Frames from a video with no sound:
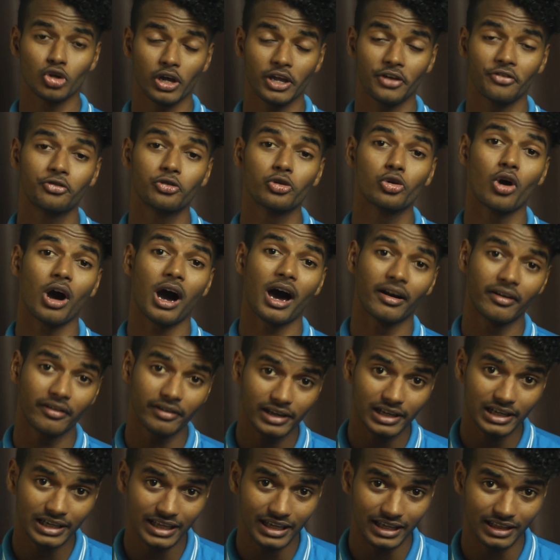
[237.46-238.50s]
if you are
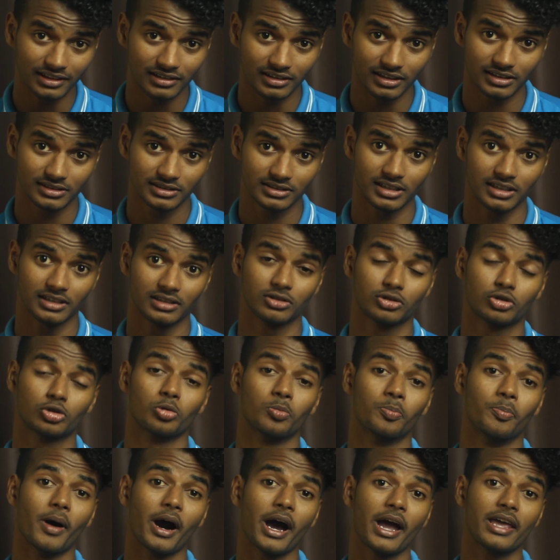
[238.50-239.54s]
really interested to
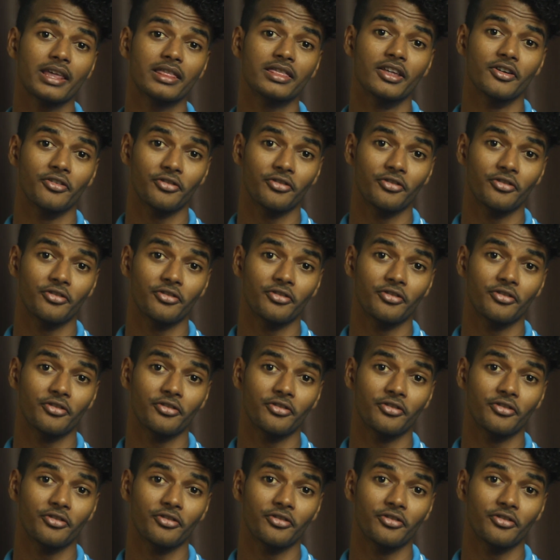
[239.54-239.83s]
buy the